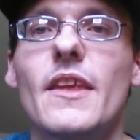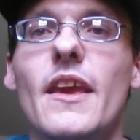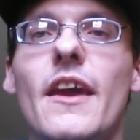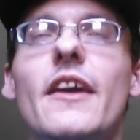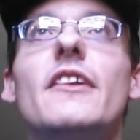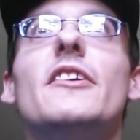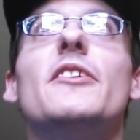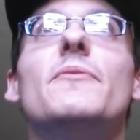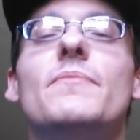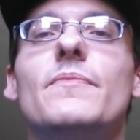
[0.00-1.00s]
and
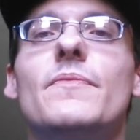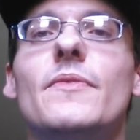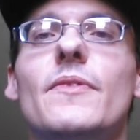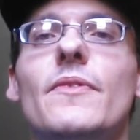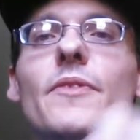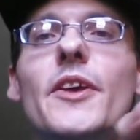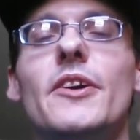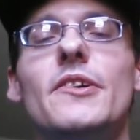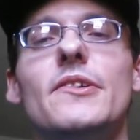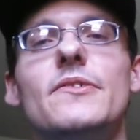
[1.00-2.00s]

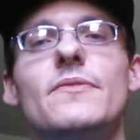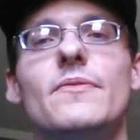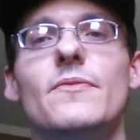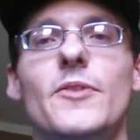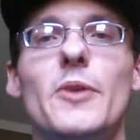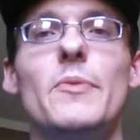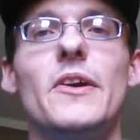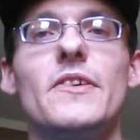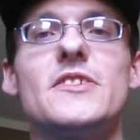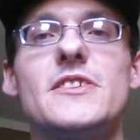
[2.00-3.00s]
they'll be able
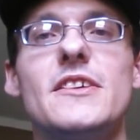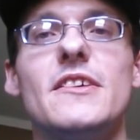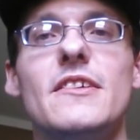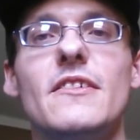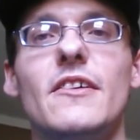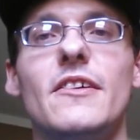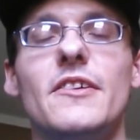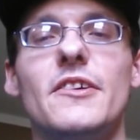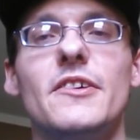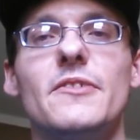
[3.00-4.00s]
to see
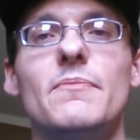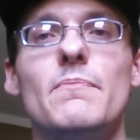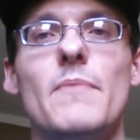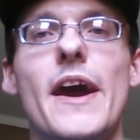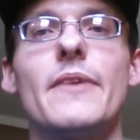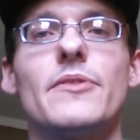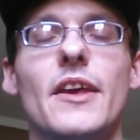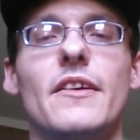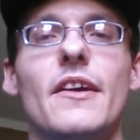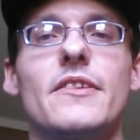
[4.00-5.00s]
on a map
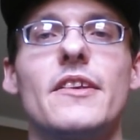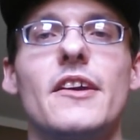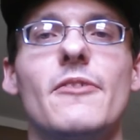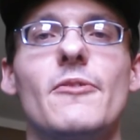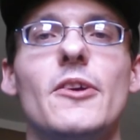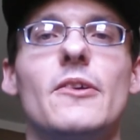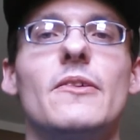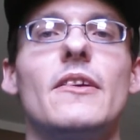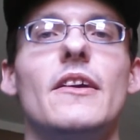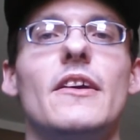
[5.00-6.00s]
thing, I think, where
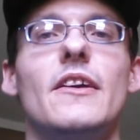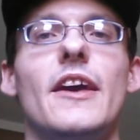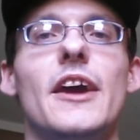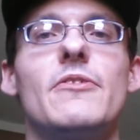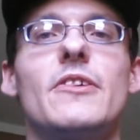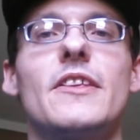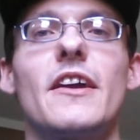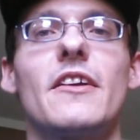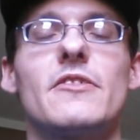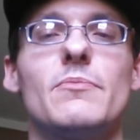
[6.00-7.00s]

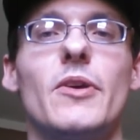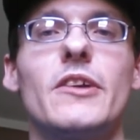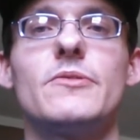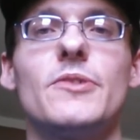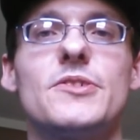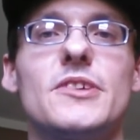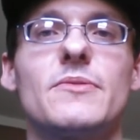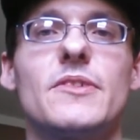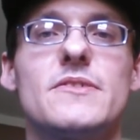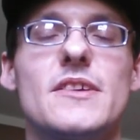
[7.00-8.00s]
everything is marked where
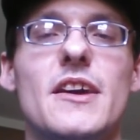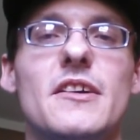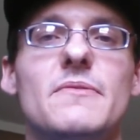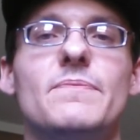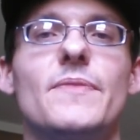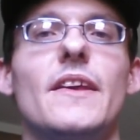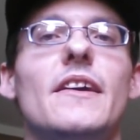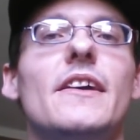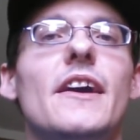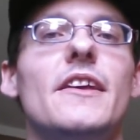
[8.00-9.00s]
something's at,
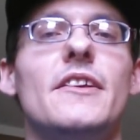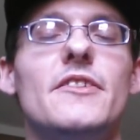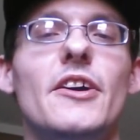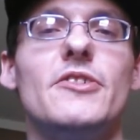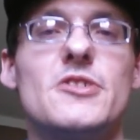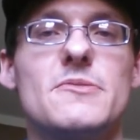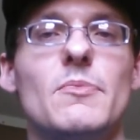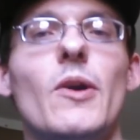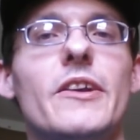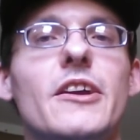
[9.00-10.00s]
and then they'll just
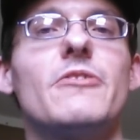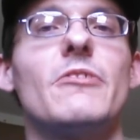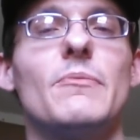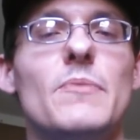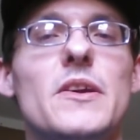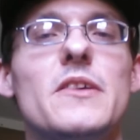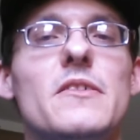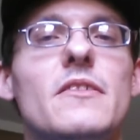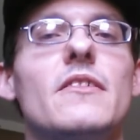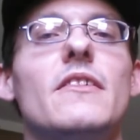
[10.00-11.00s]
mark it for
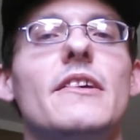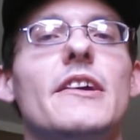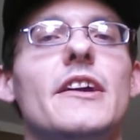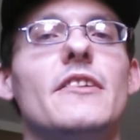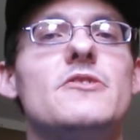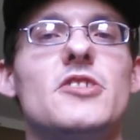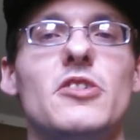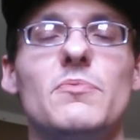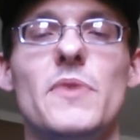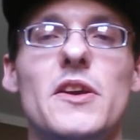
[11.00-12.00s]
me and
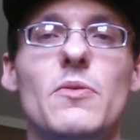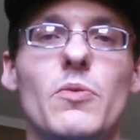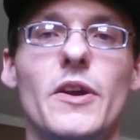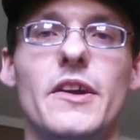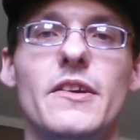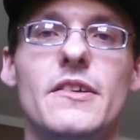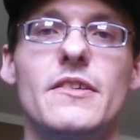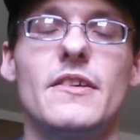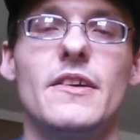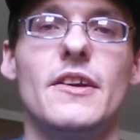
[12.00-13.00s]
show me
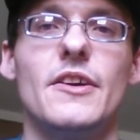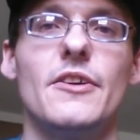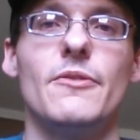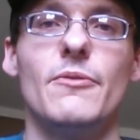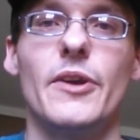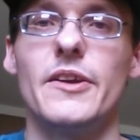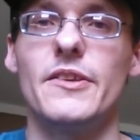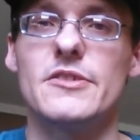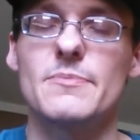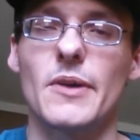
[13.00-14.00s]
where
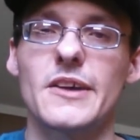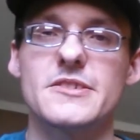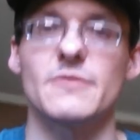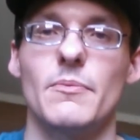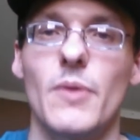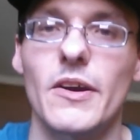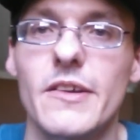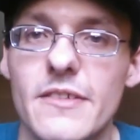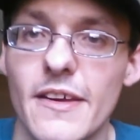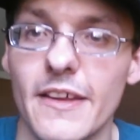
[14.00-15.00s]
the spots are
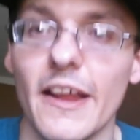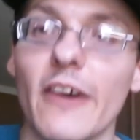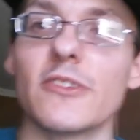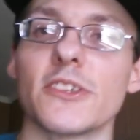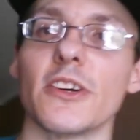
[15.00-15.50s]
marked. And I'll